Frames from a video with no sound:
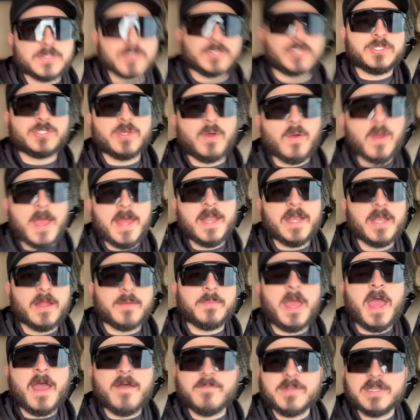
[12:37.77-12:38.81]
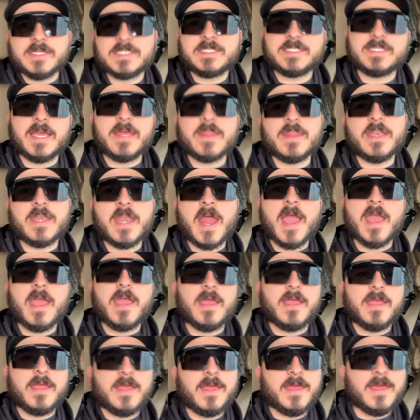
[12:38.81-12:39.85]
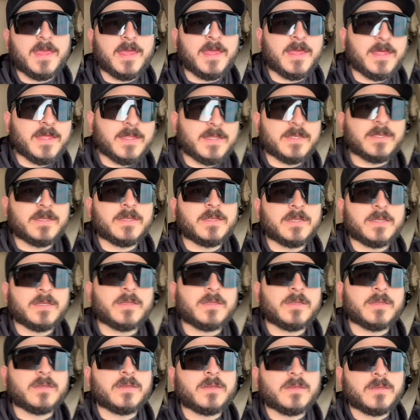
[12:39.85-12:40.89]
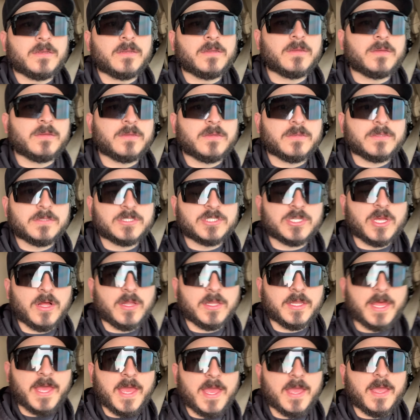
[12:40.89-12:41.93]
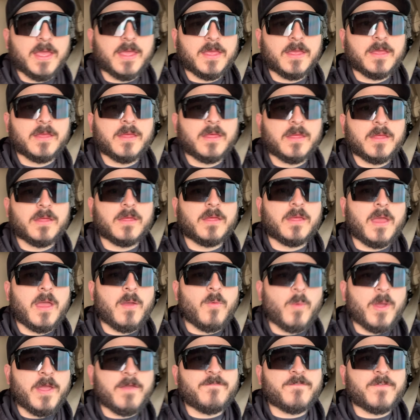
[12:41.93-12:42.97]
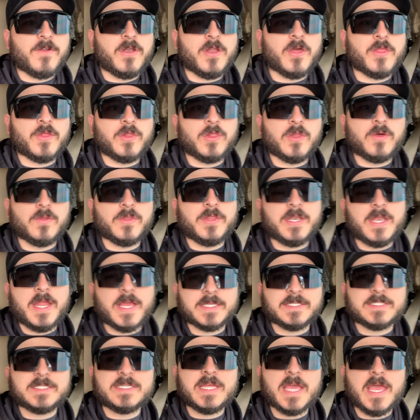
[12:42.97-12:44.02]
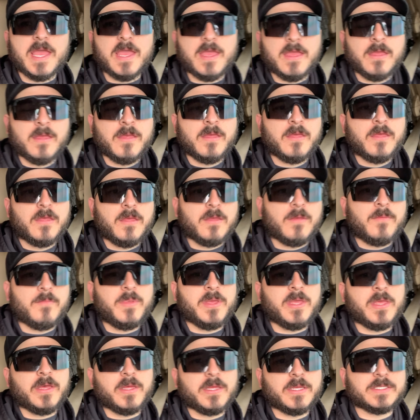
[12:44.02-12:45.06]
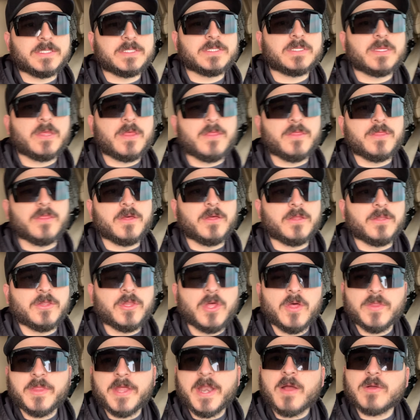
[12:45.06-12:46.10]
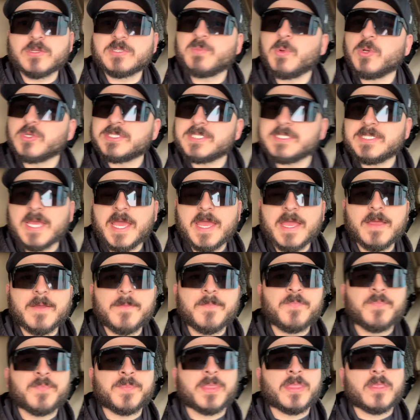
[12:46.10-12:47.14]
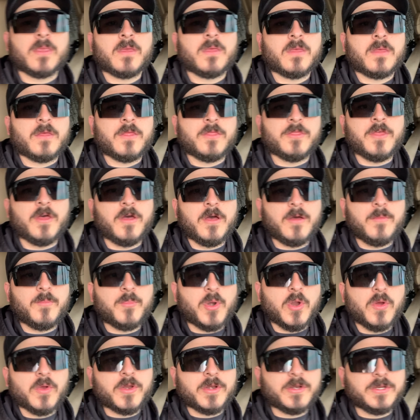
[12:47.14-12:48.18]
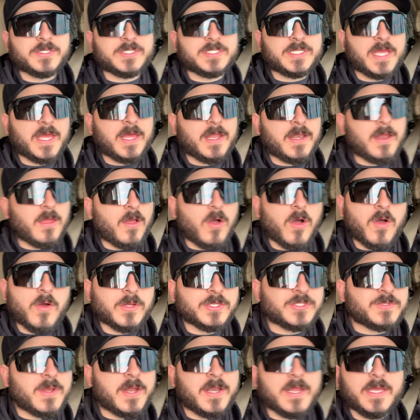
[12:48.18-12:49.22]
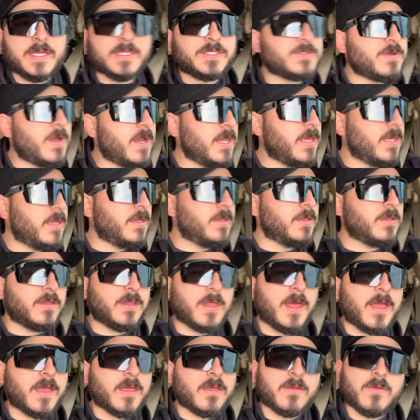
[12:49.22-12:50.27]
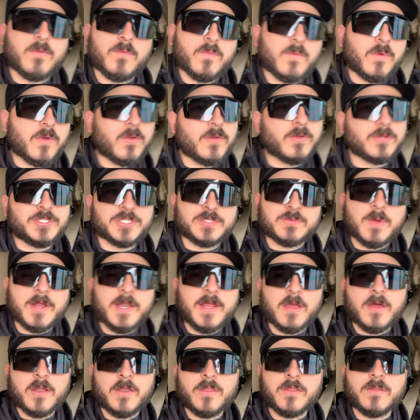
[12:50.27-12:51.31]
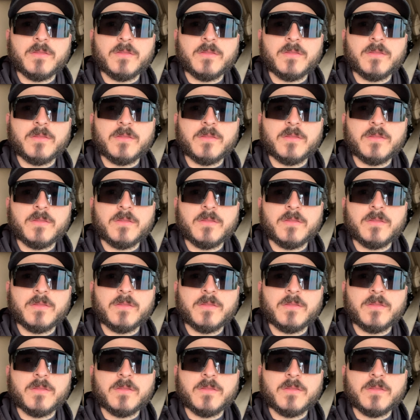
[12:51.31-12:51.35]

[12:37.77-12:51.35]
so I ended up having to stay the night in Salt Lake and wait for another load the next day, because the load that I was supposed to take, the broker said, oh, it's ready, like, we're just waiting on,